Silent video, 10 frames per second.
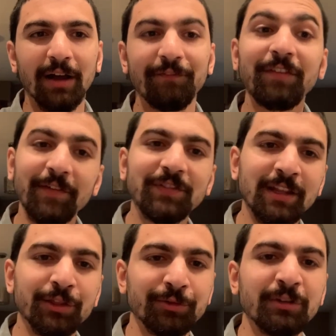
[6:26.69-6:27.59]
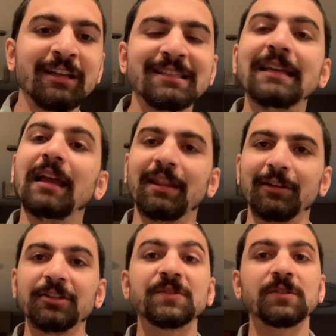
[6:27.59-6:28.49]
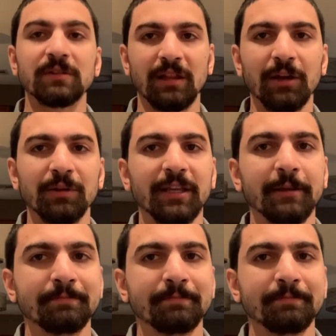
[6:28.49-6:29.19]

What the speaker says: 53 together, slowly.